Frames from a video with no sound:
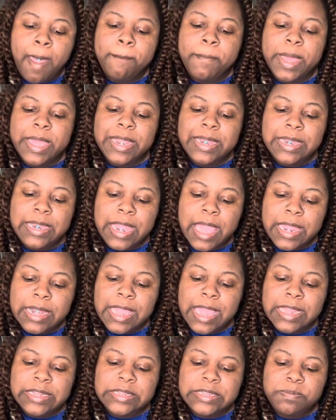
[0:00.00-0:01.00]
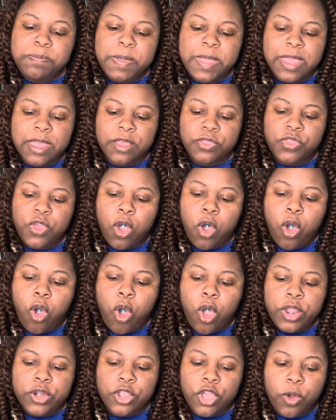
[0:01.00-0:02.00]
but none can depict the
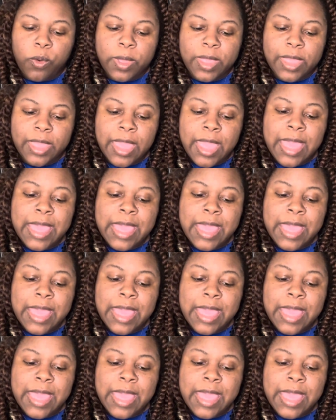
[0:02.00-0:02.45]
ongoing,